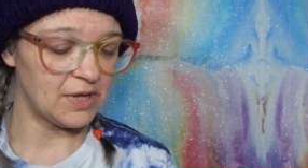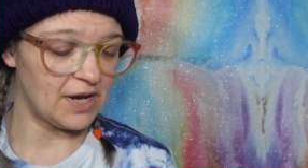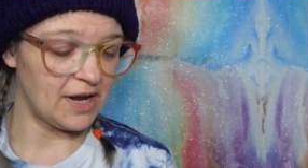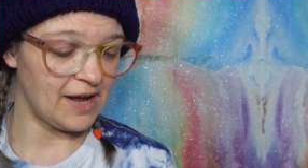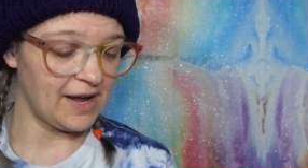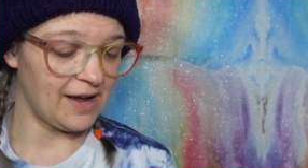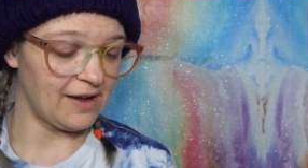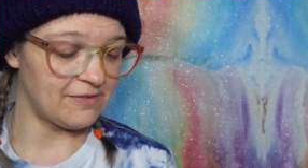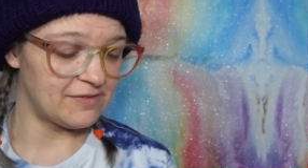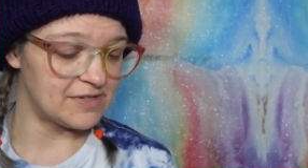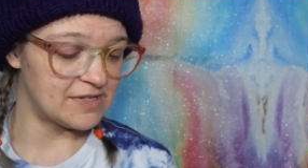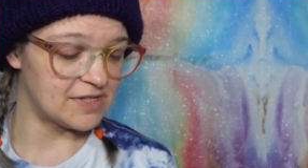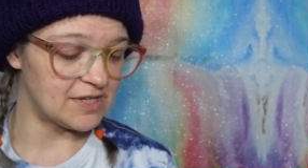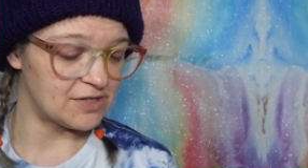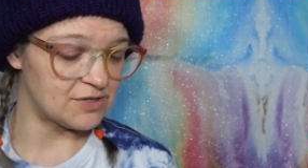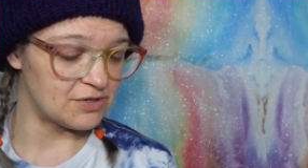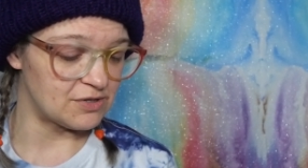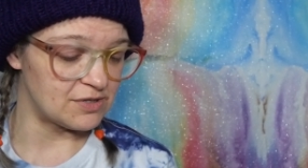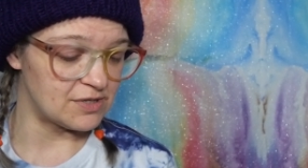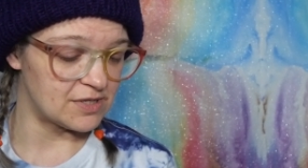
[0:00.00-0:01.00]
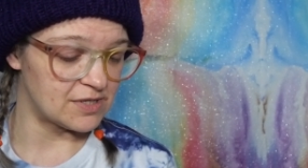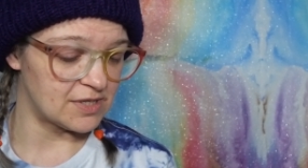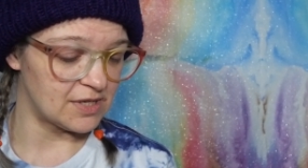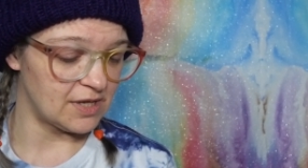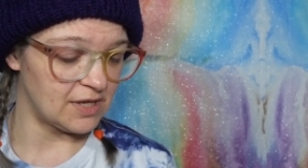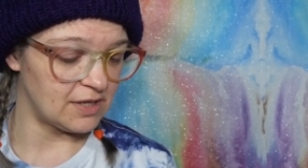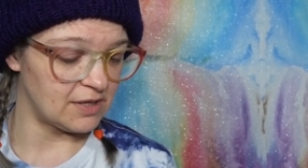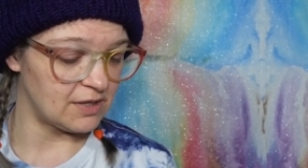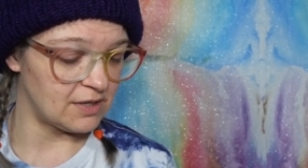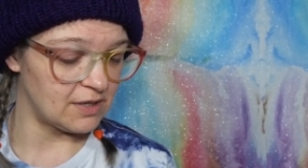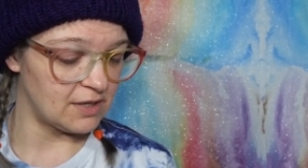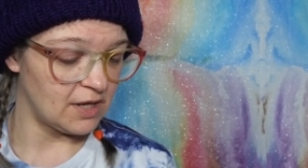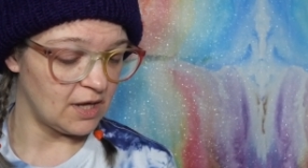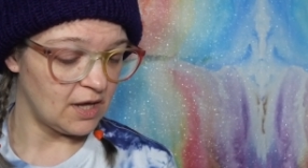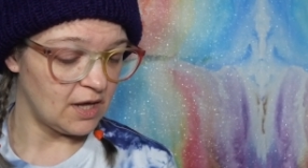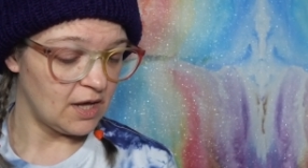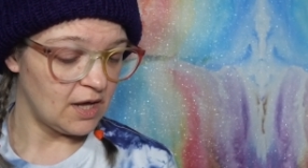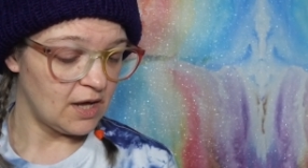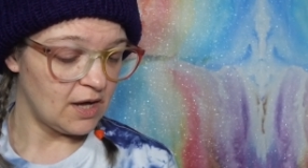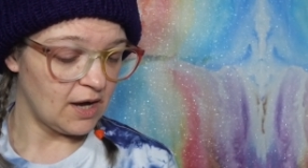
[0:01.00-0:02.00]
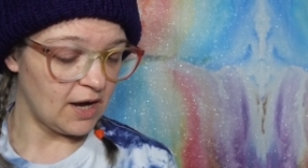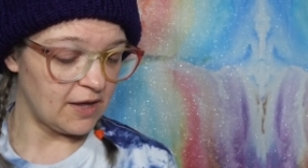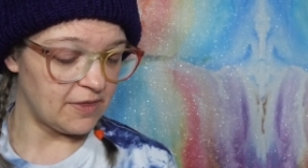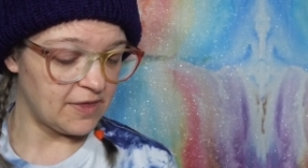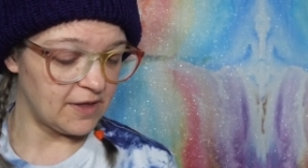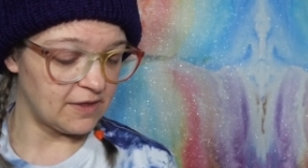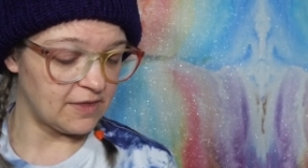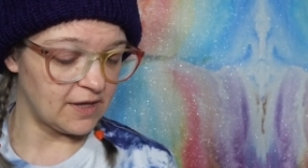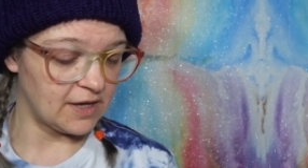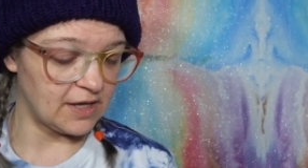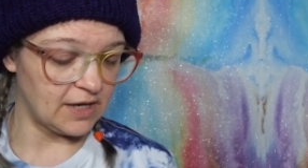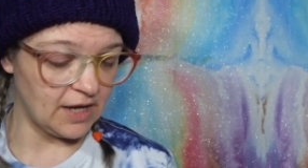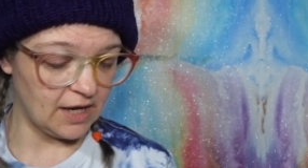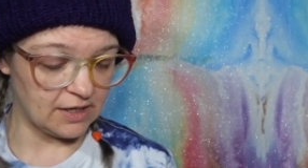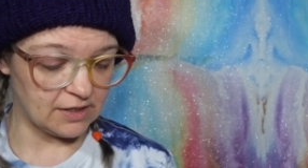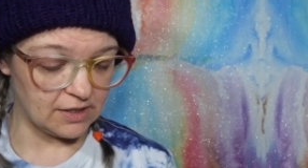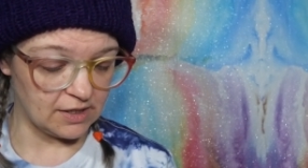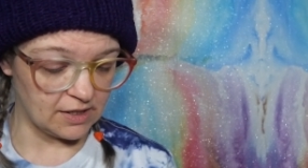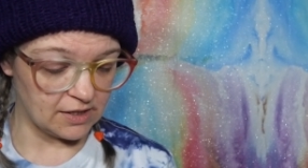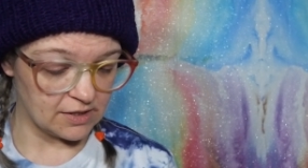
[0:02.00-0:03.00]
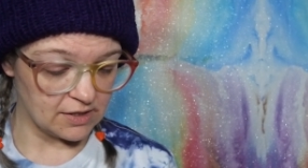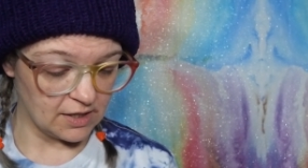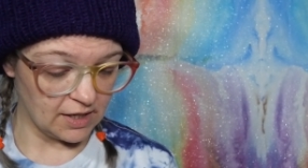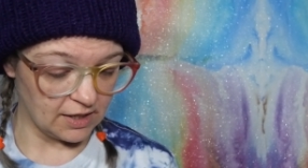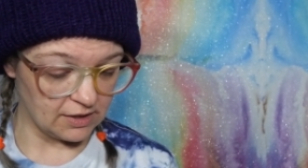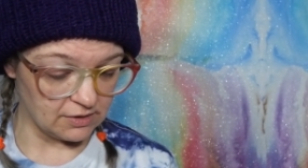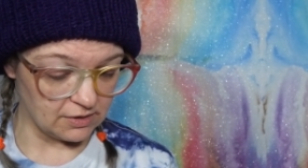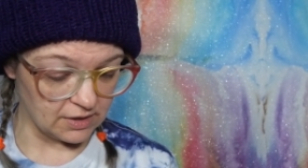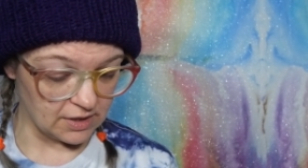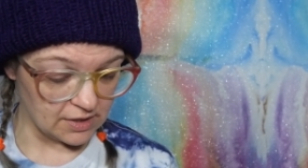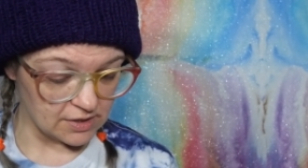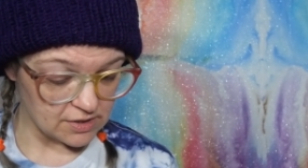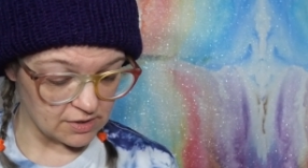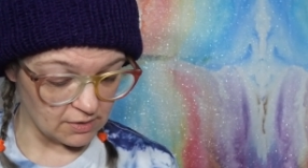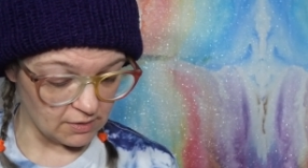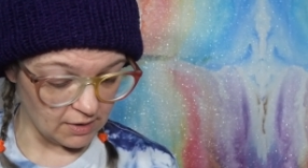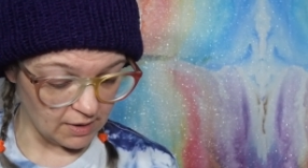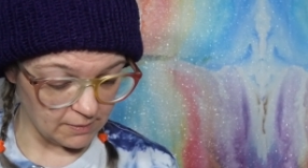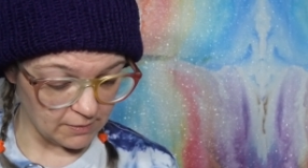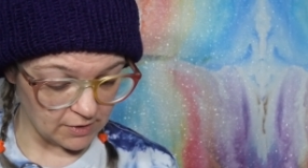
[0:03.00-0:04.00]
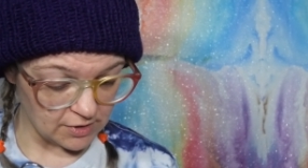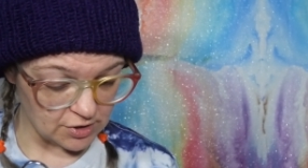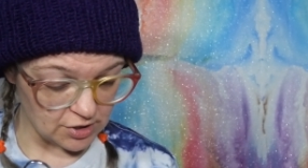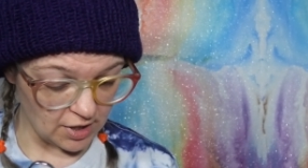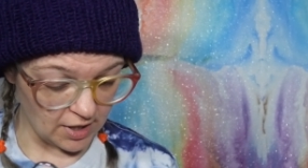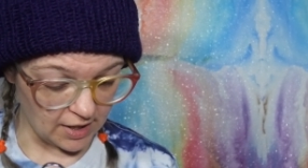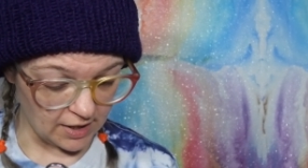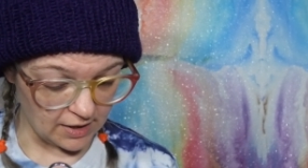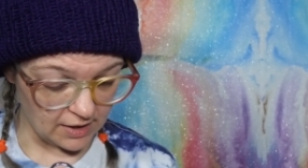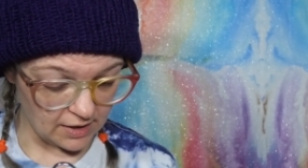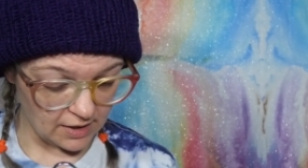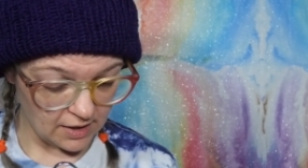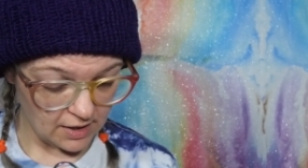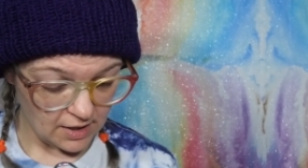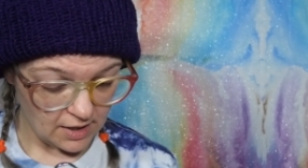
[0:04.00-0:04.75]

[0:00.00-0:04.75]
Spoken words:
that I have is scissors, and I think they can handle it, so I'm going to try it.